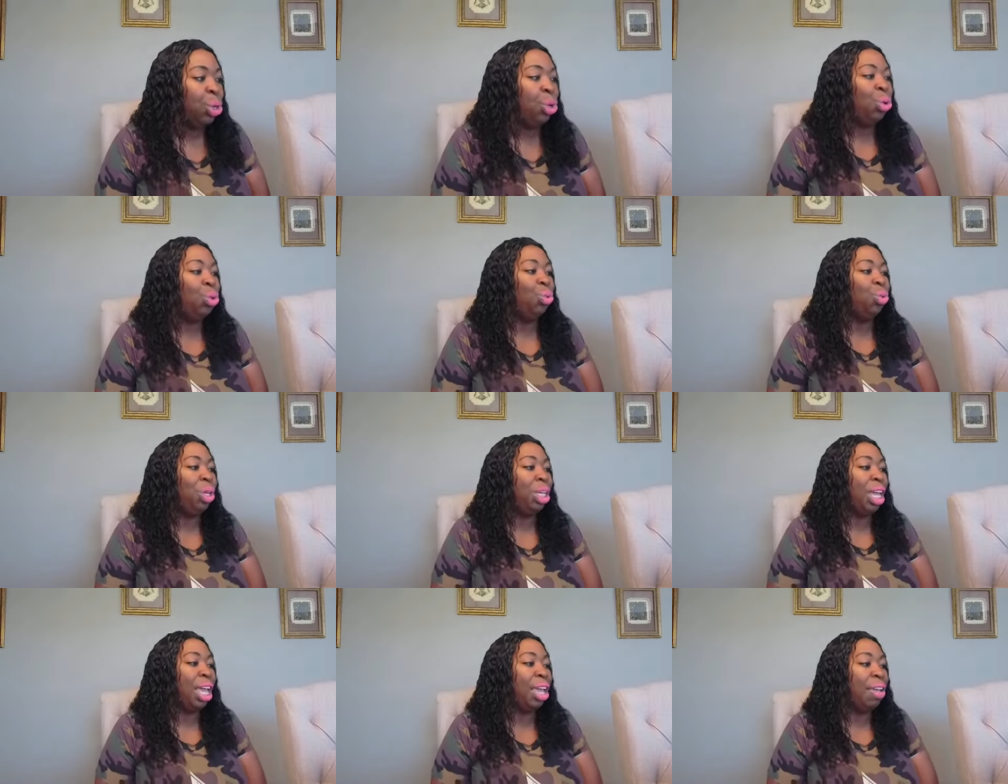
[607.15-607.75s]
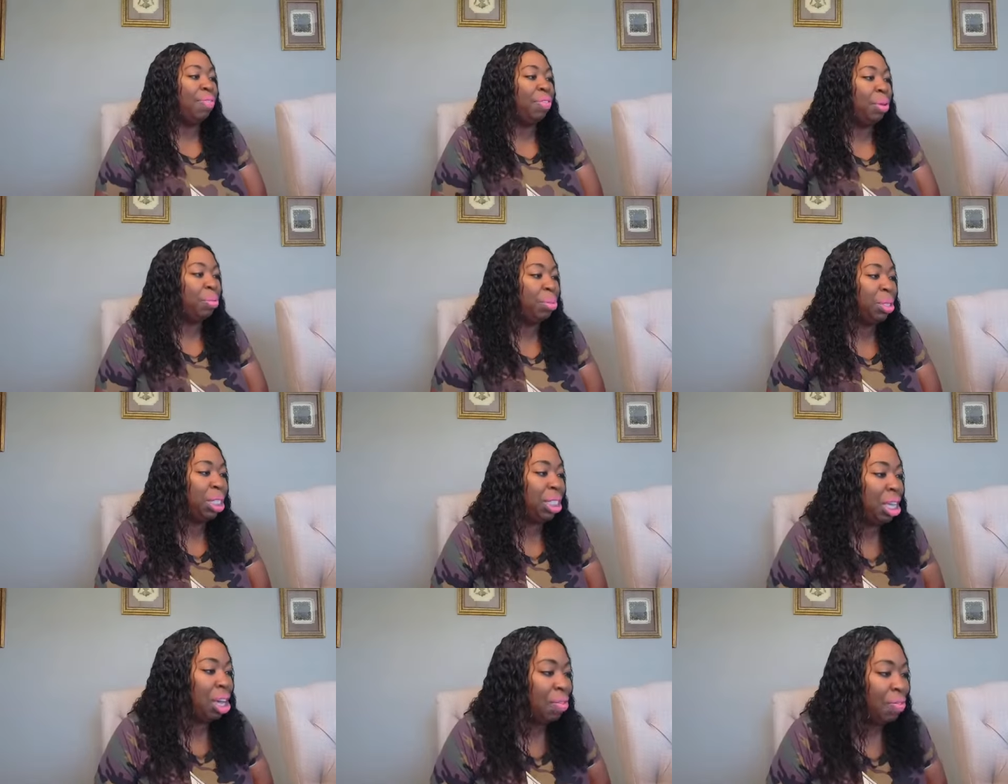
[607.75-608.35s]
who gave
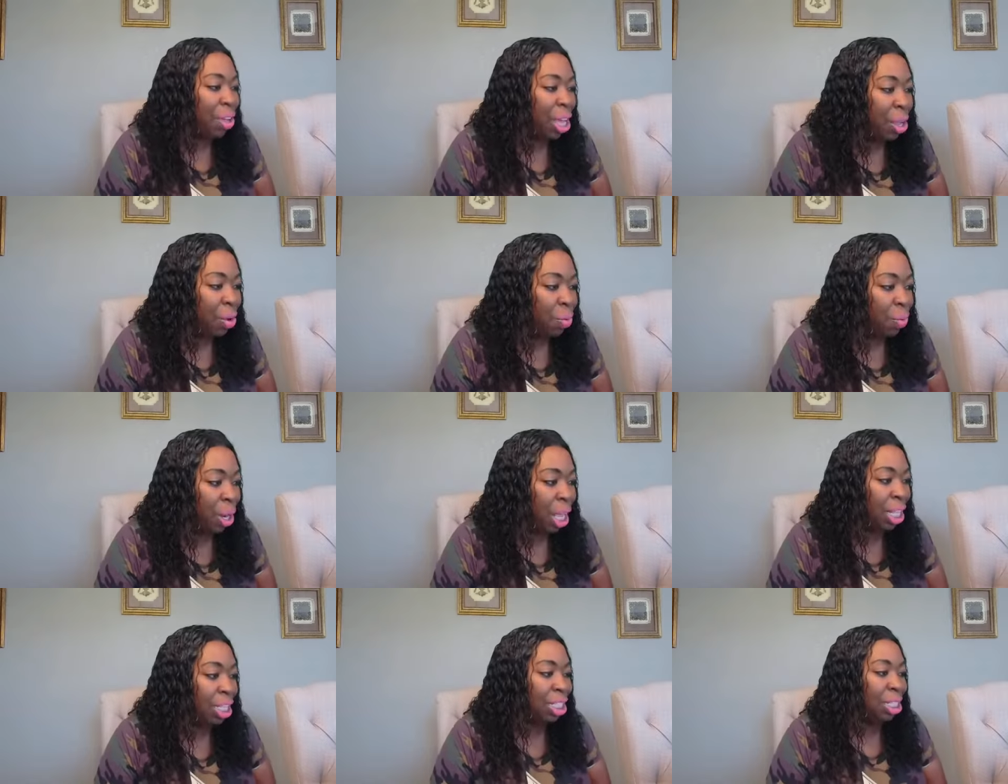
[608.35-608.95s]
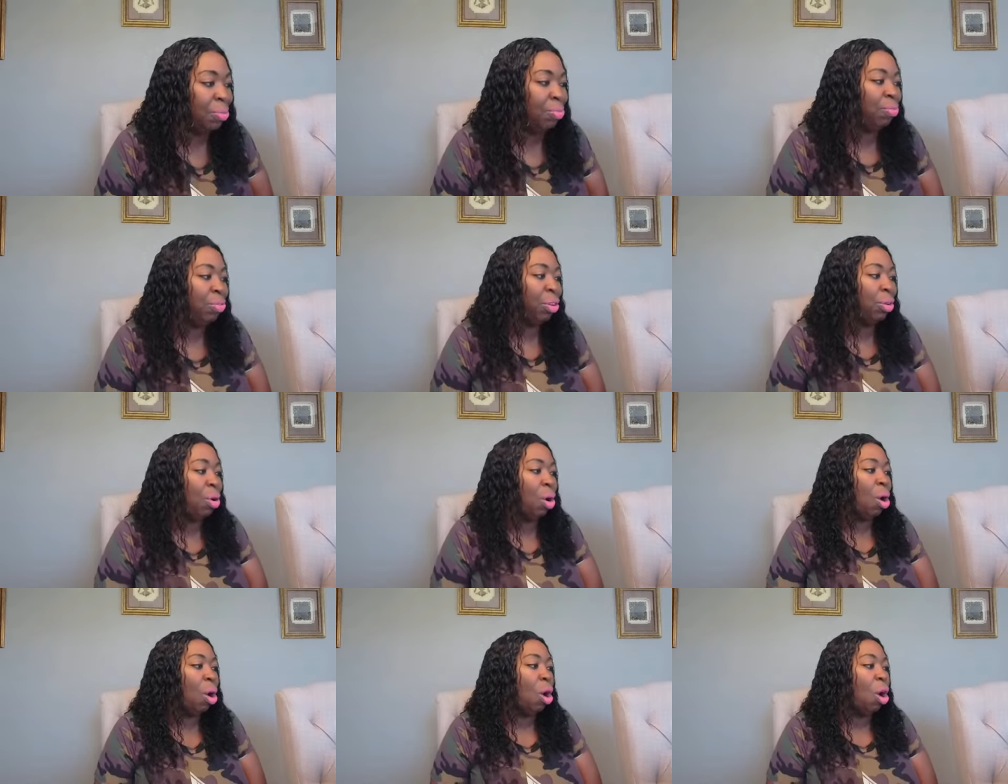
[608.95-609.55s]
himself a ransom
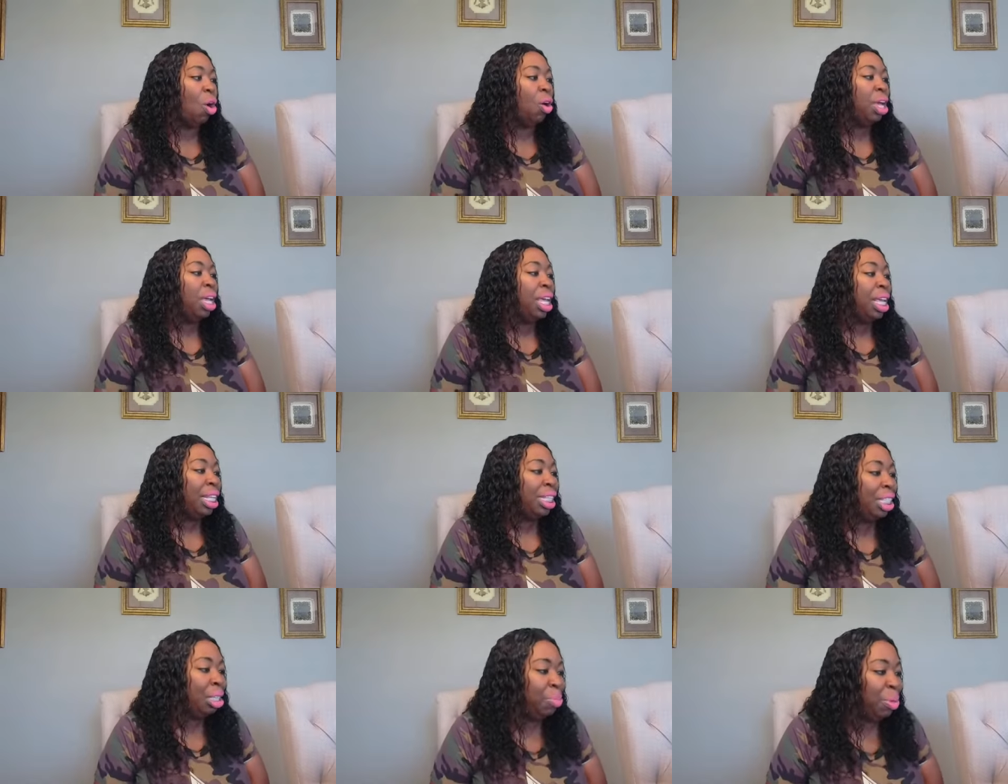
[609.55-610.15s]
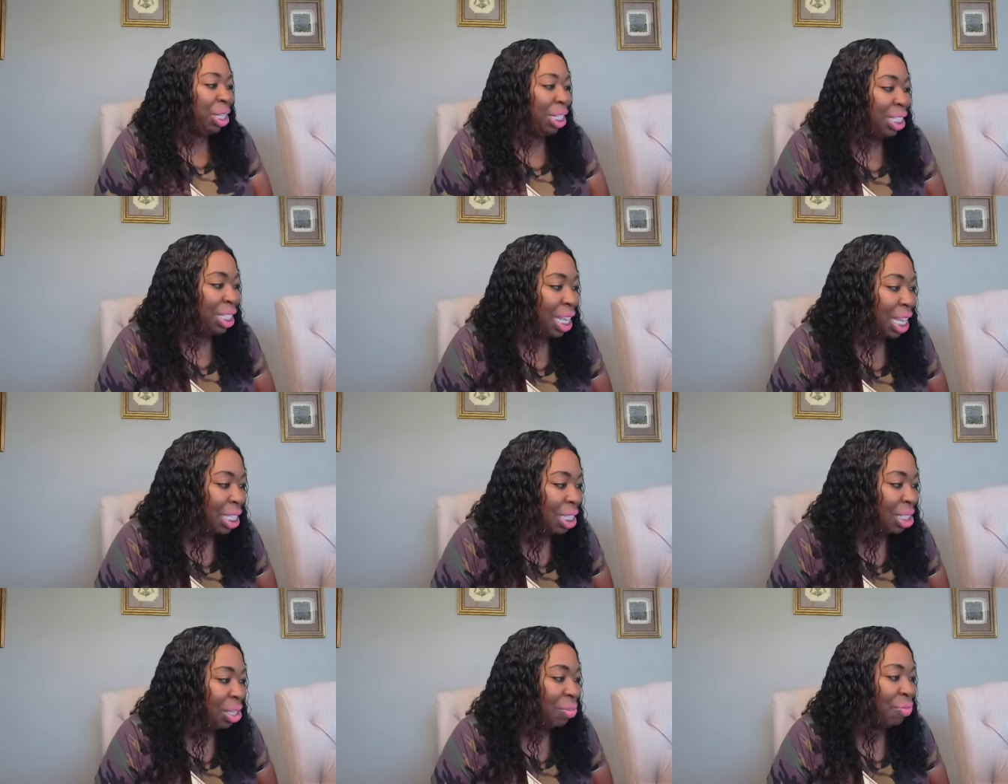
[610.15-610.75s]
for all to be
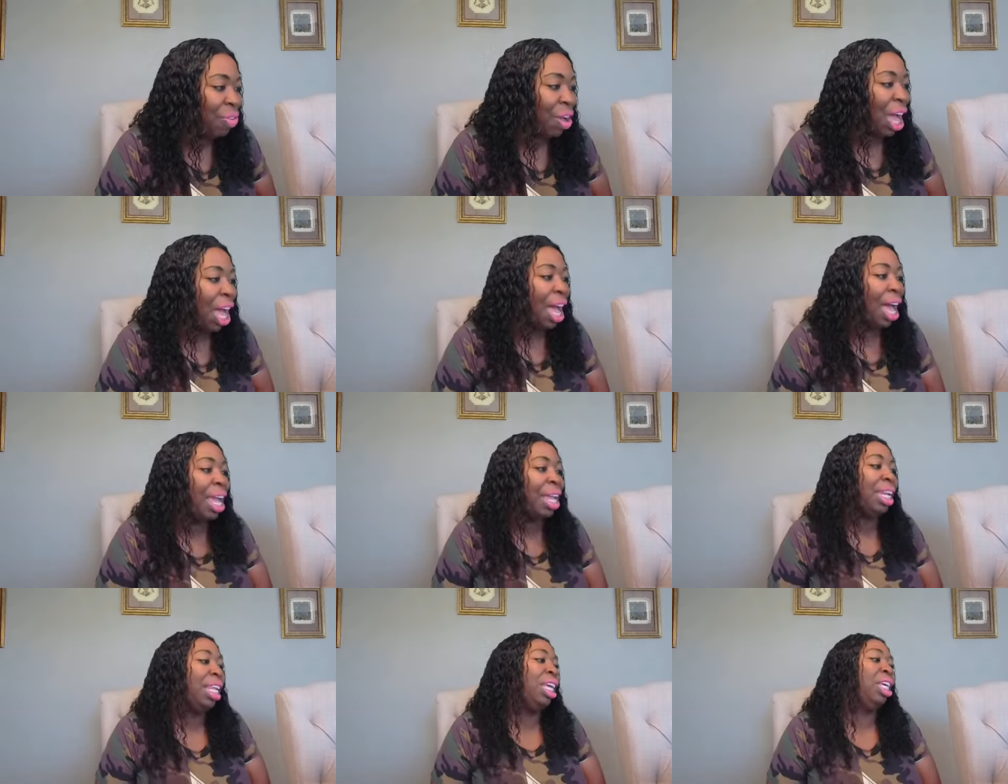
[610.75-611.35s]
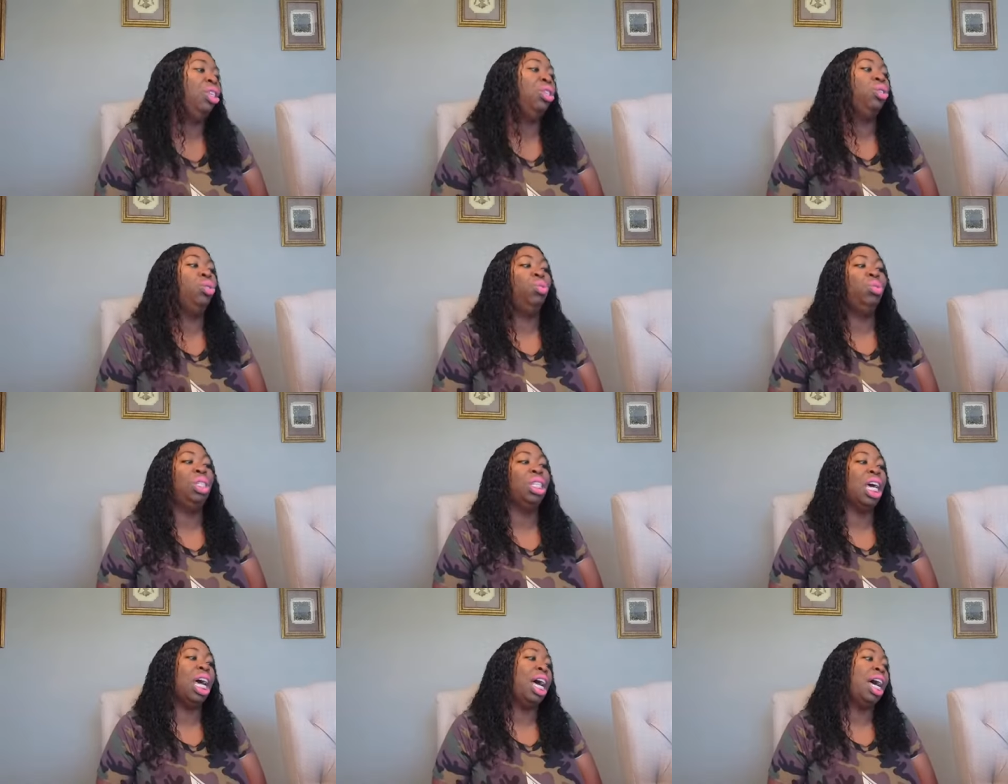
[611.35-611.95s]
testified in due
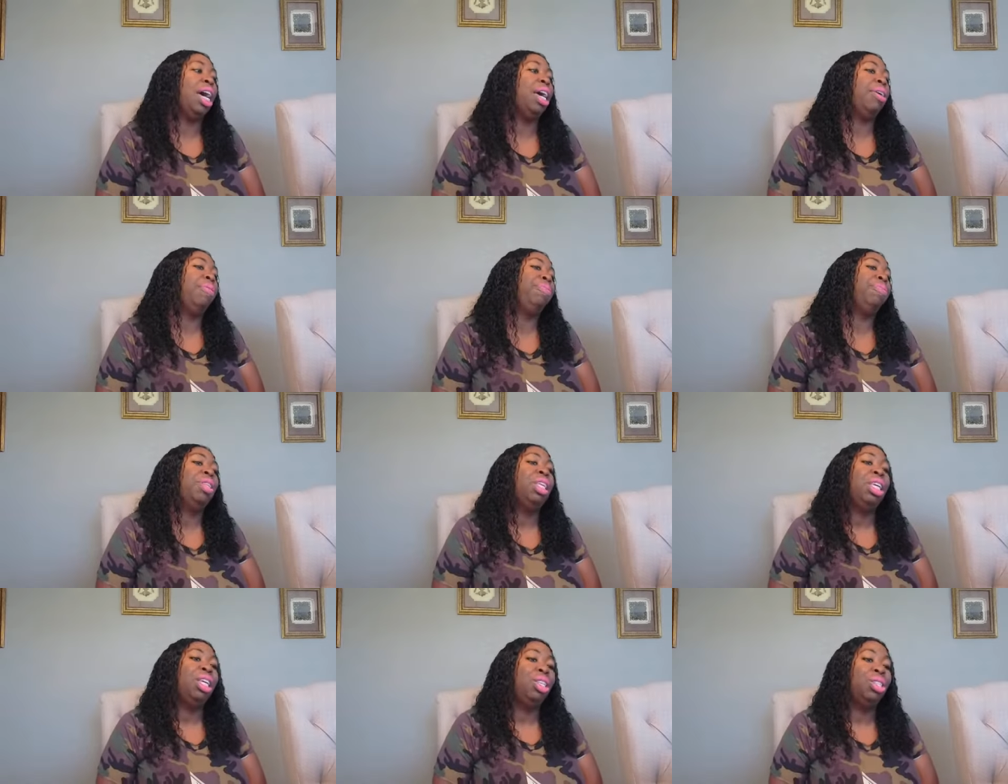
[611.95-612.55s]
time.